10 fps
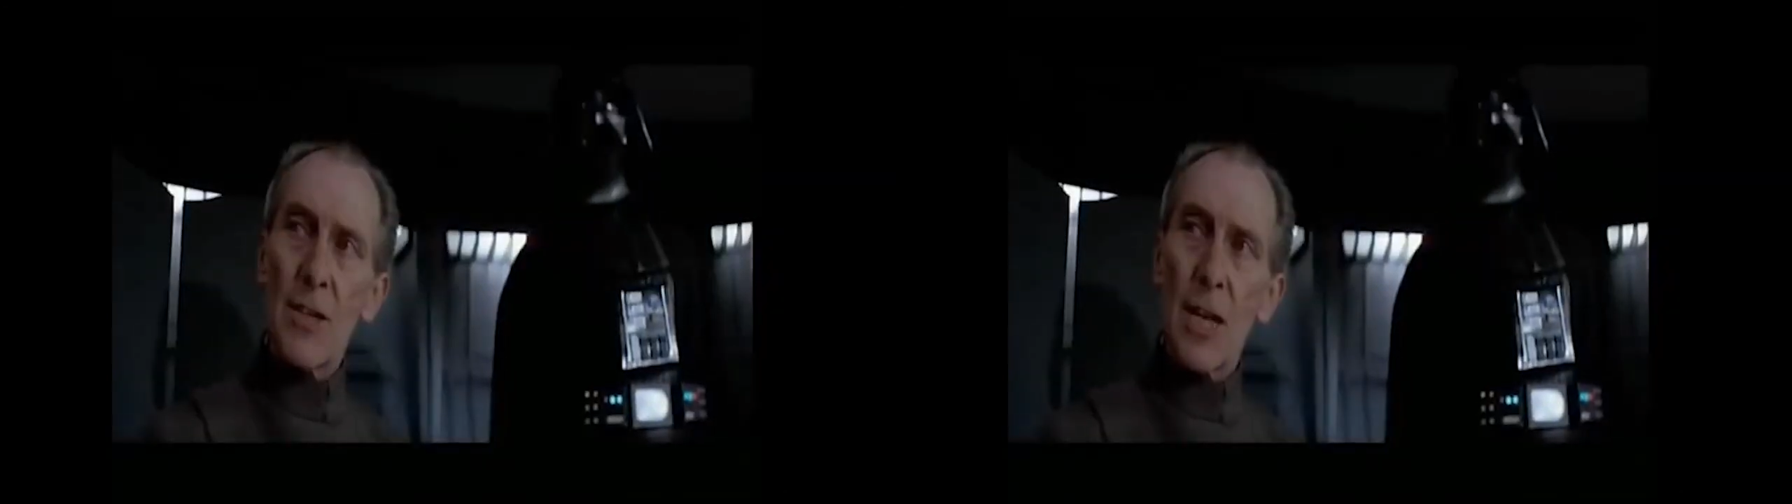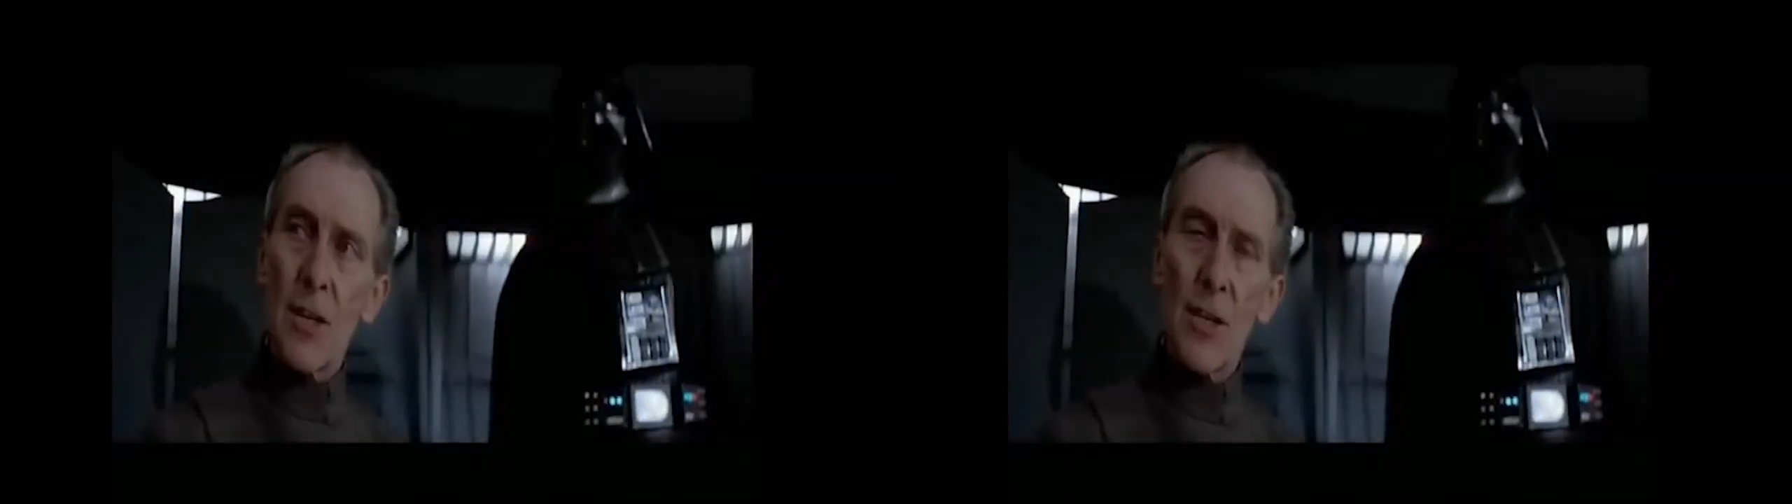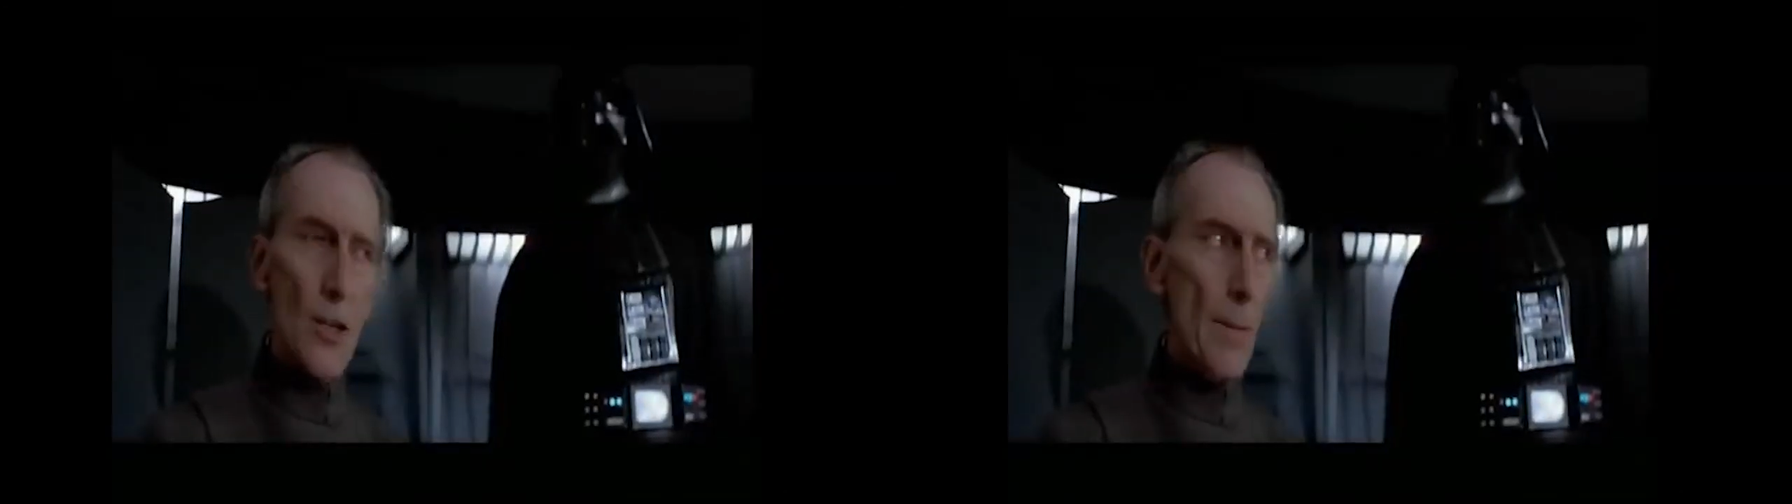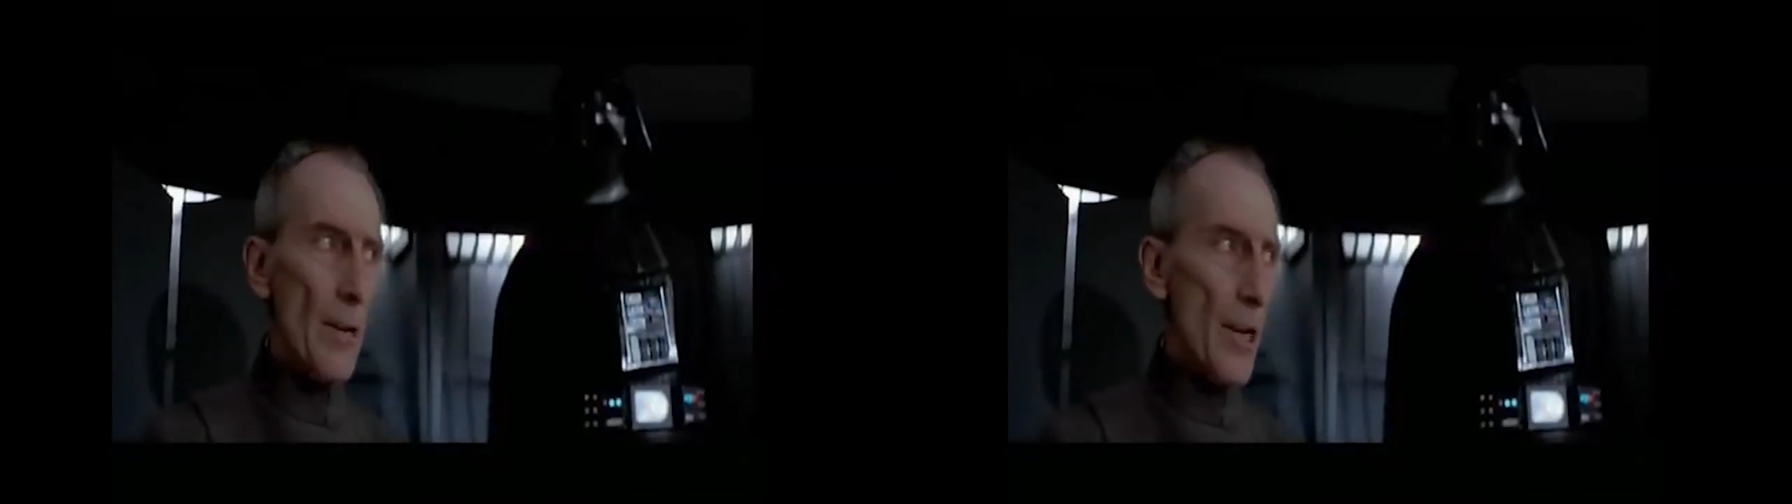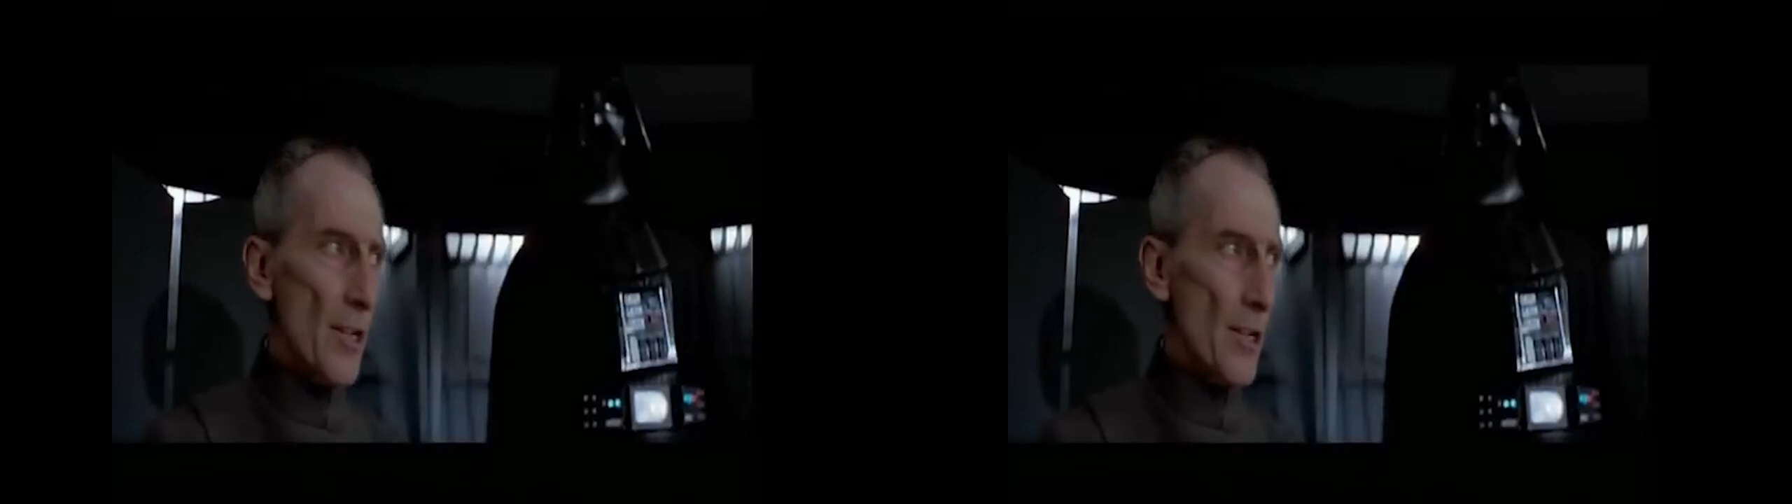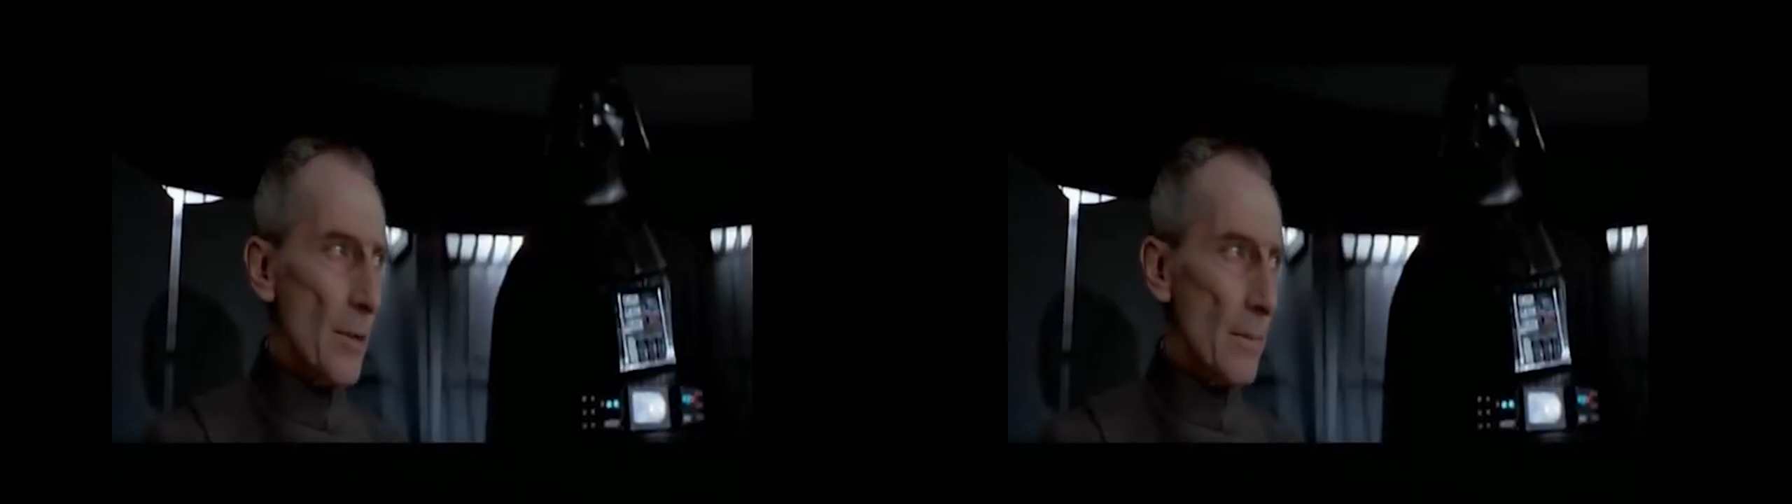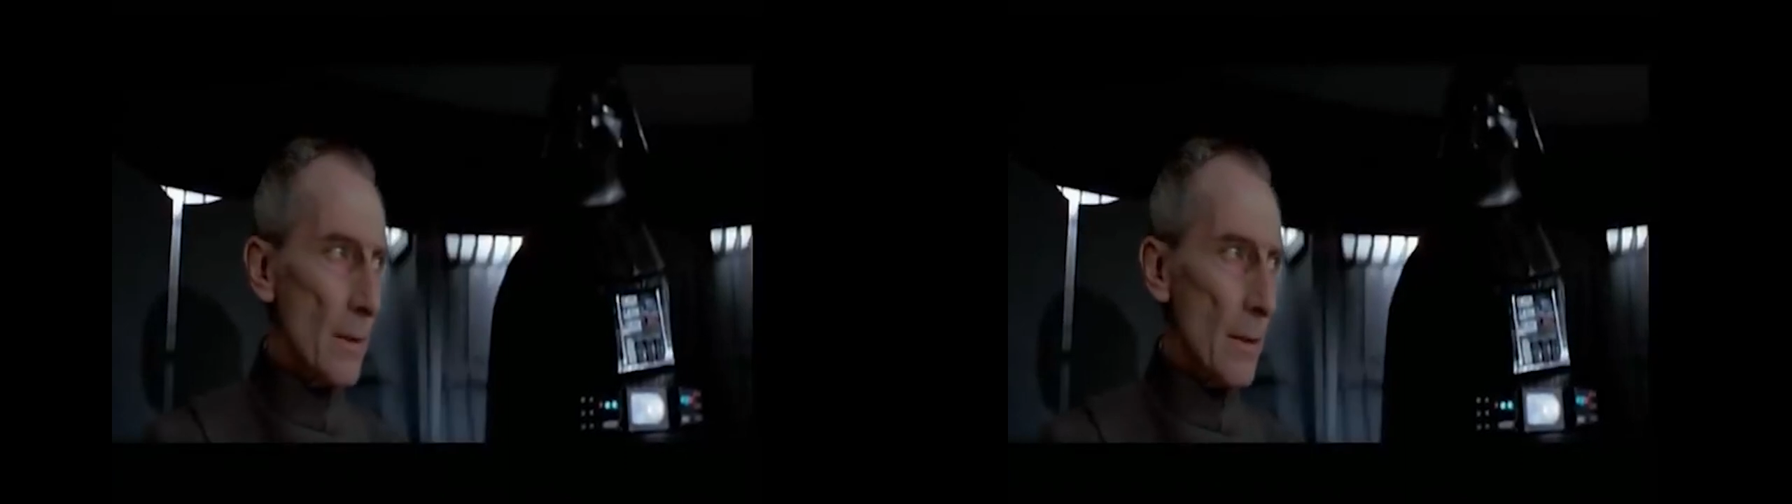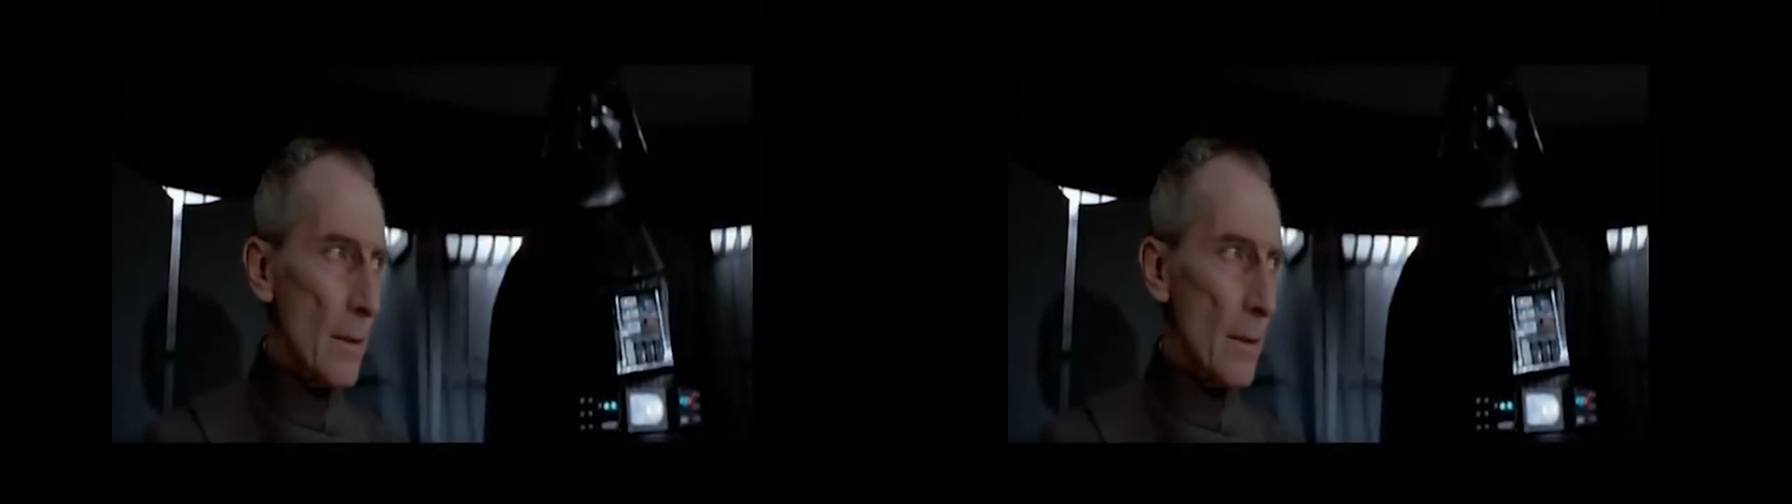this station is operational.